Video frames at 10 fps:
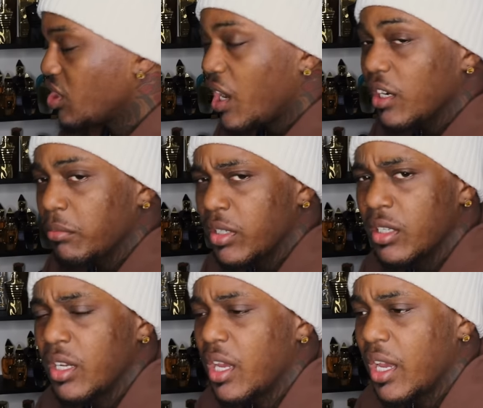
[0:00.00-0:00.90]
shocked
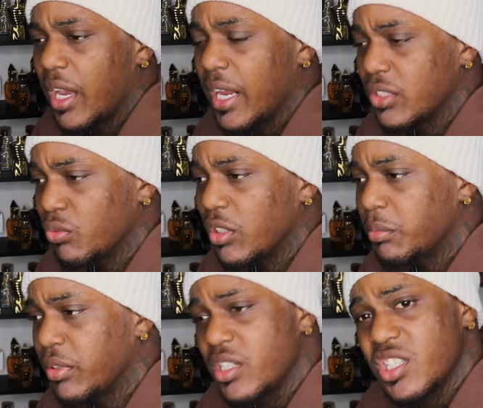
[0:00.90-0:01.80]
me and has
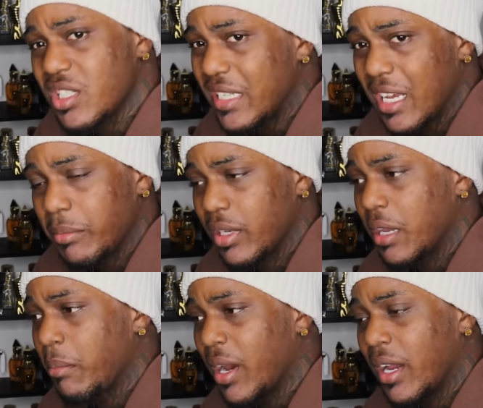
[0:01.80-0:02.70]
really put a stamp
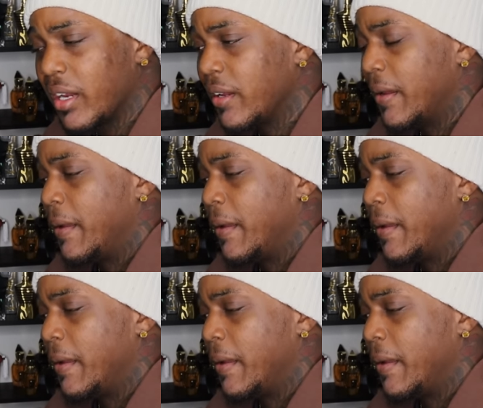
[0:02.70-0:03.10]
in my